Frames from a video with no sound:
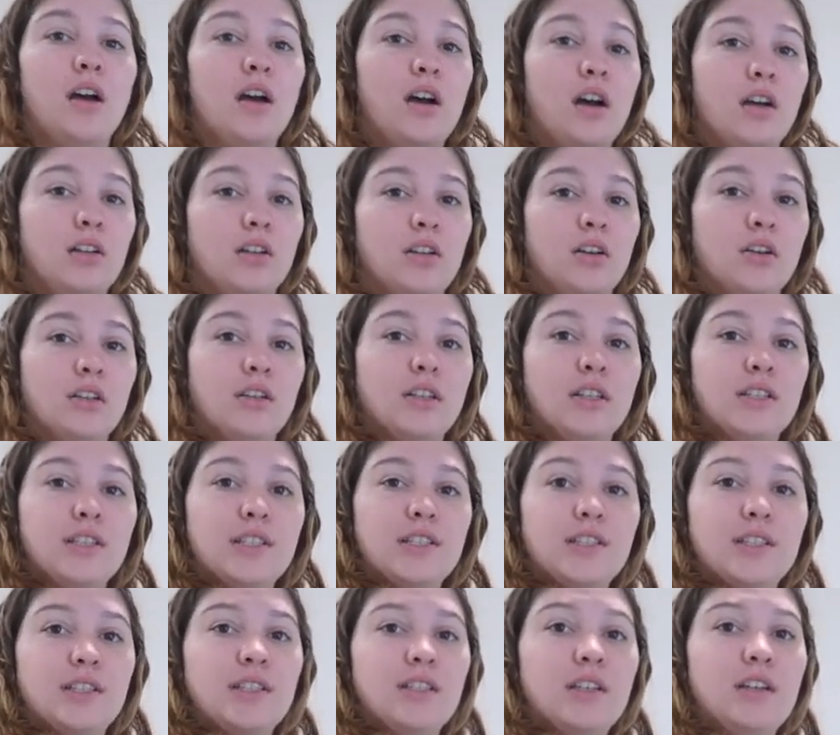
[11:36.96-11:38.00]
along
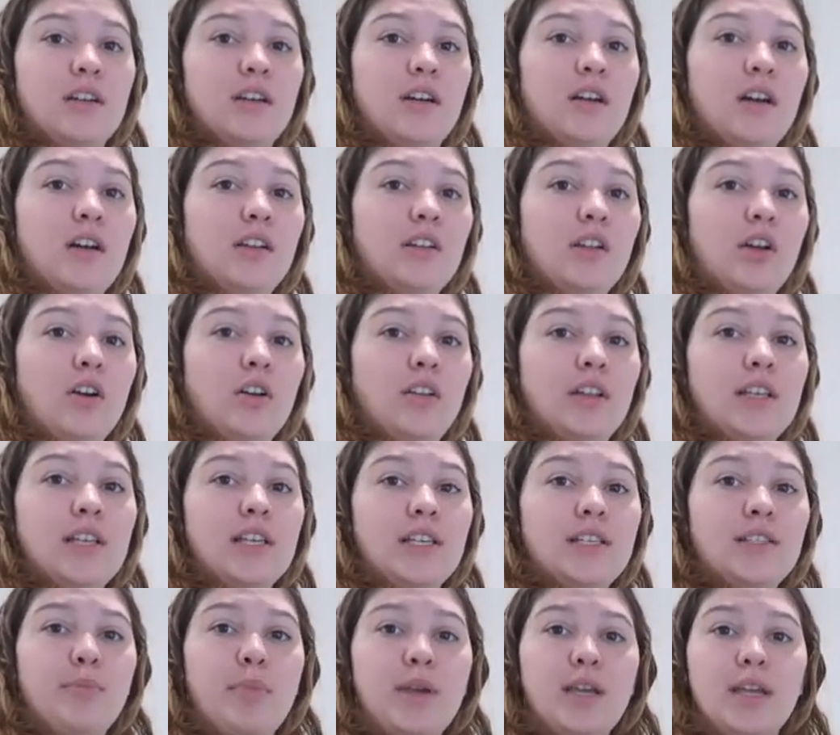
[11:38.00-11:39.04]

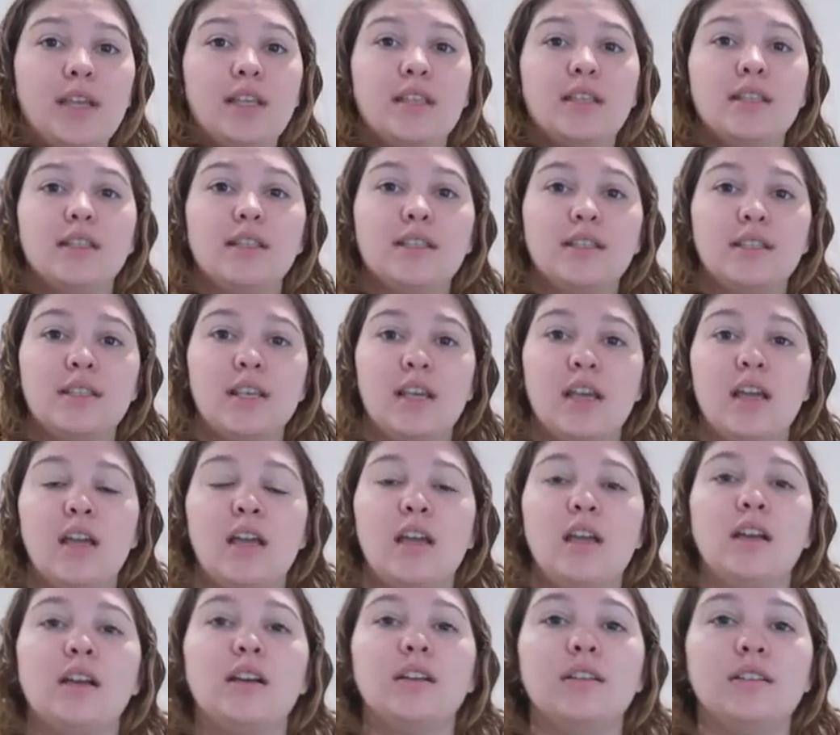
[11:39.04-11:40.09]
these bits,
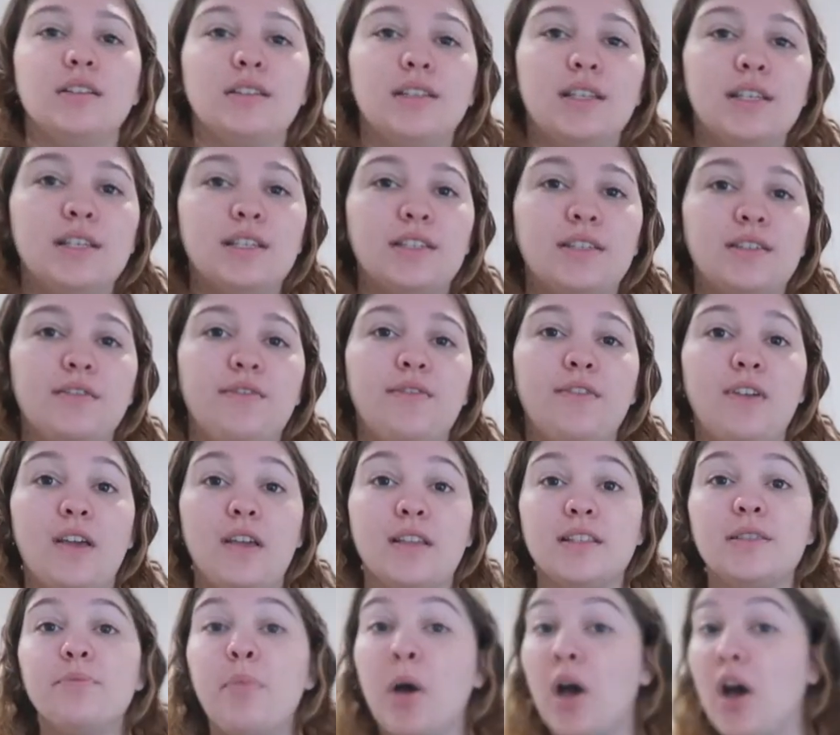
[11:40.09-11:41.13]
because this
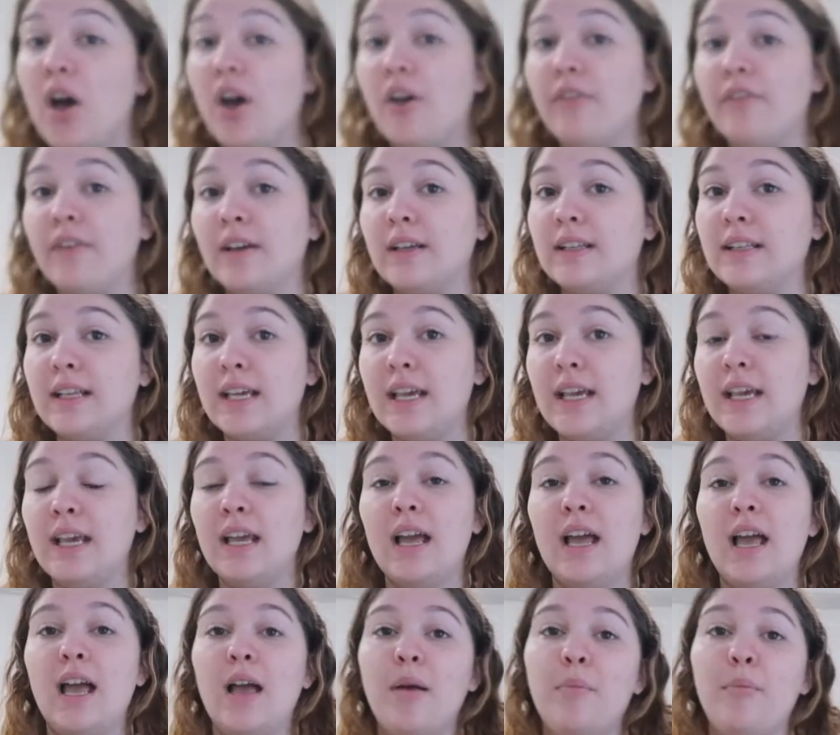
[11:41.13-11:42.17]
fits perfectly,
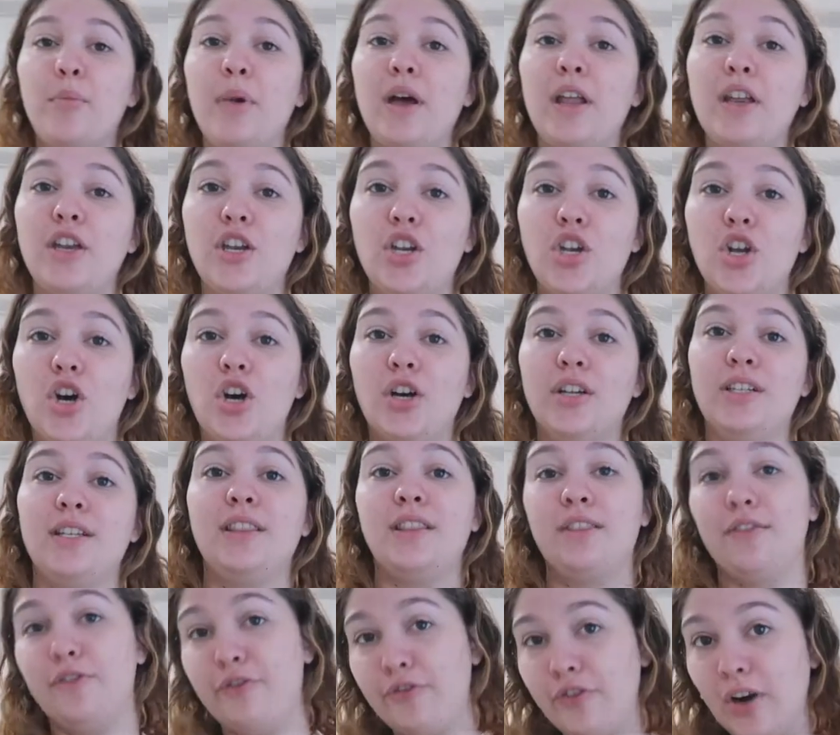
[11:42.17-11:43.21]
but not at
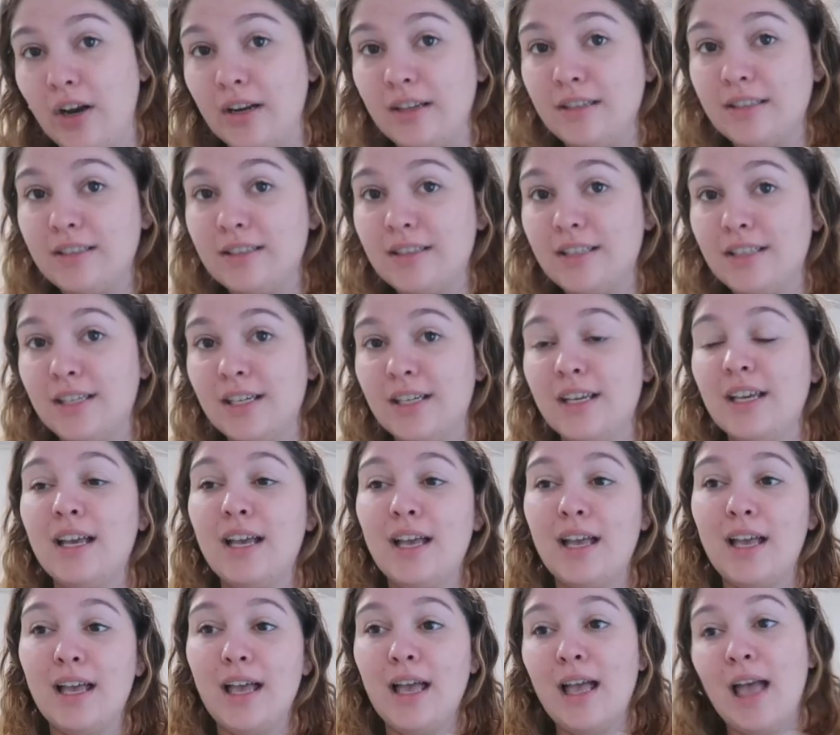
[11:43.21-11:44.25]
the front,
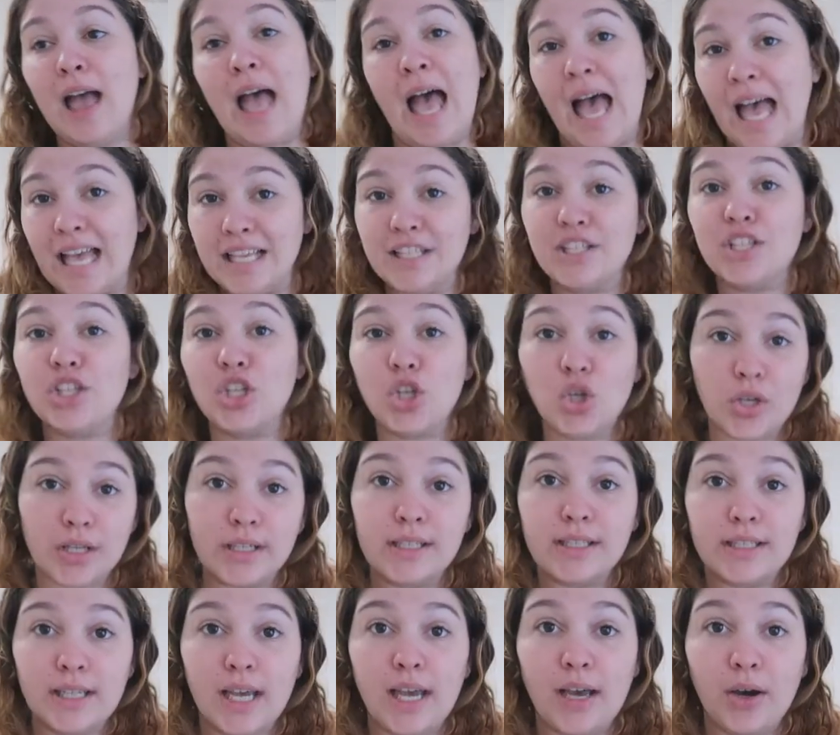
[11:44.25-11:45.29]
as you
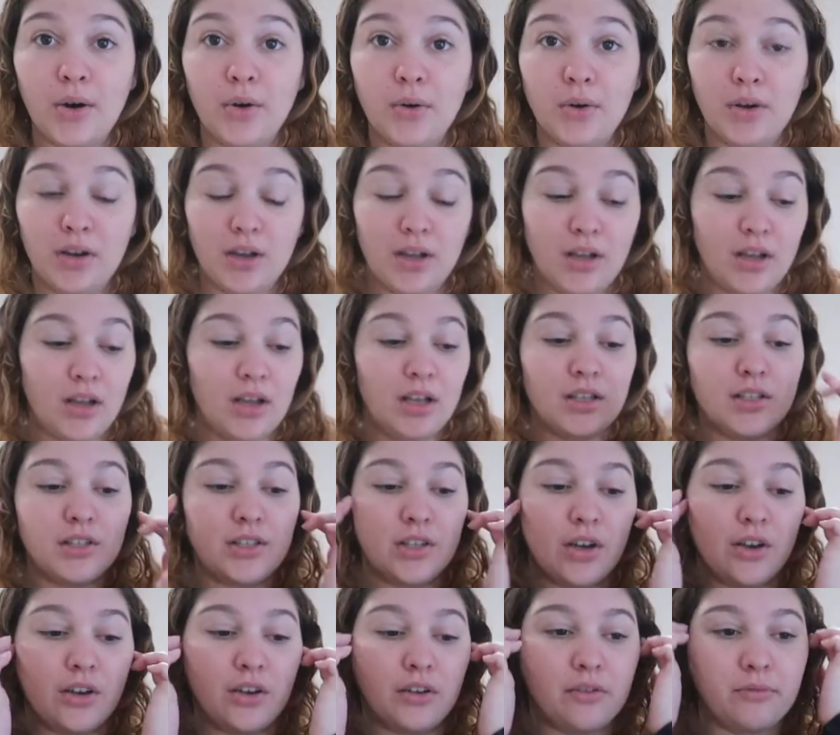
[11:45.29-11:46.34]
can tell.
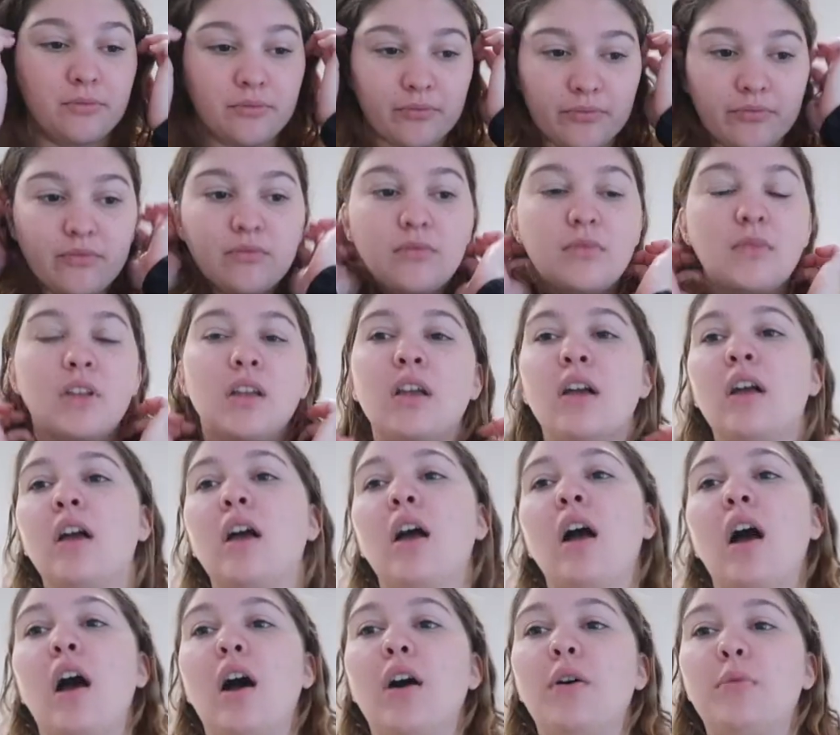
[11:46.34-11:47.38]
So
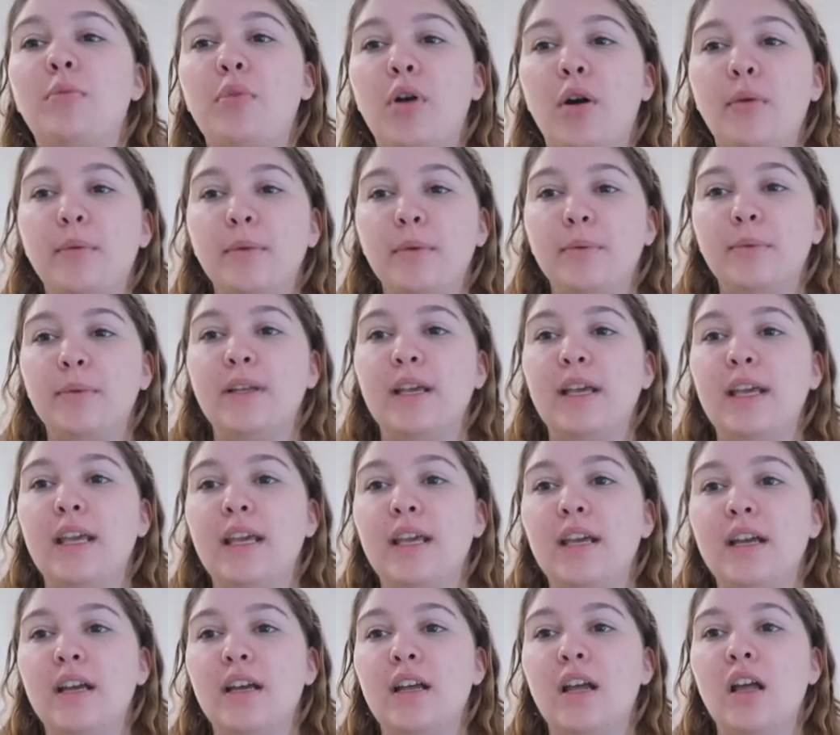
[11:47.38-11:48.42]
I'll
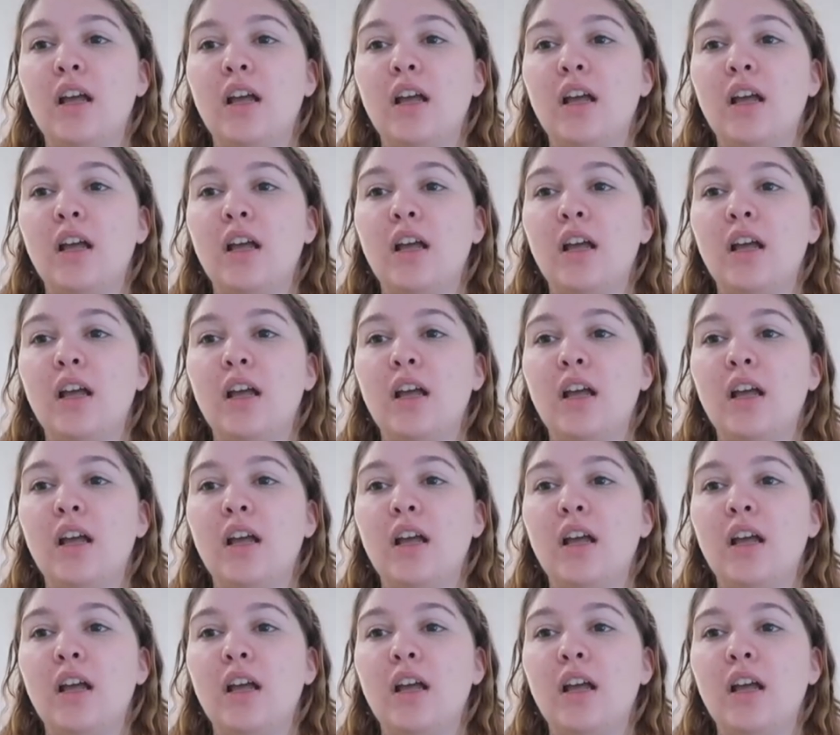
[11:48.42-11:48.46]
probably